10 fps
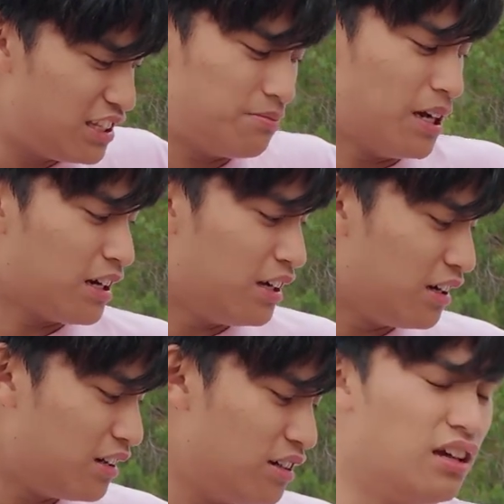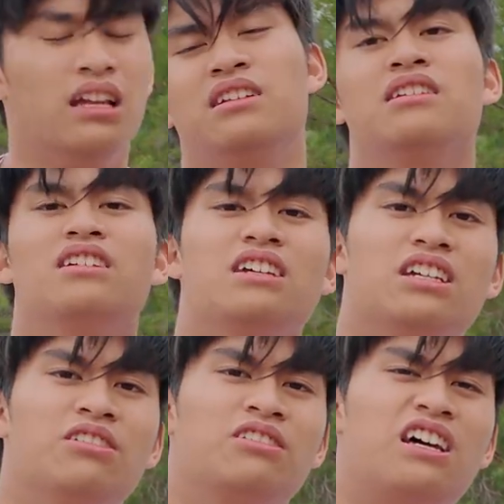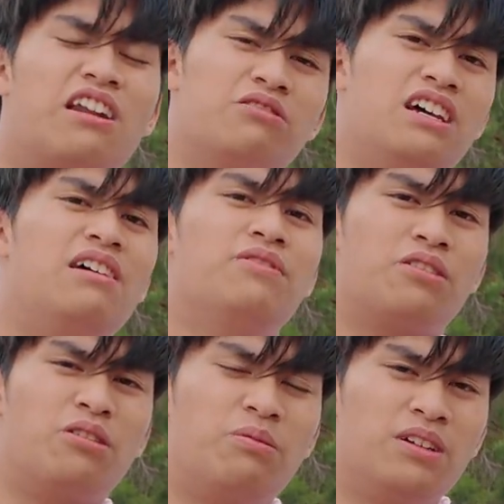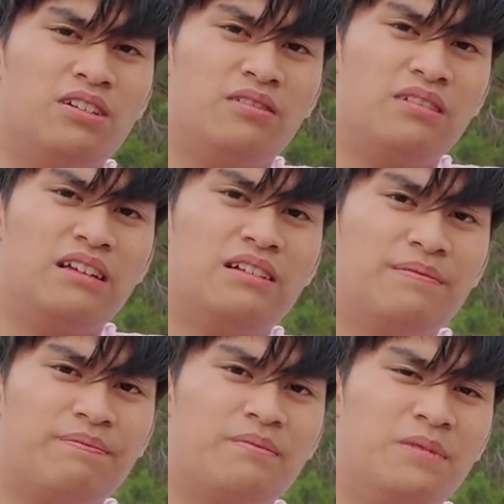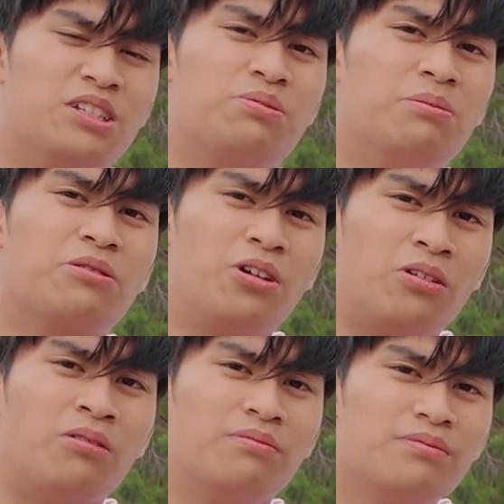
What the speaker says: this is my car, and you're entitled to have your own opinion, but it's probably wrong.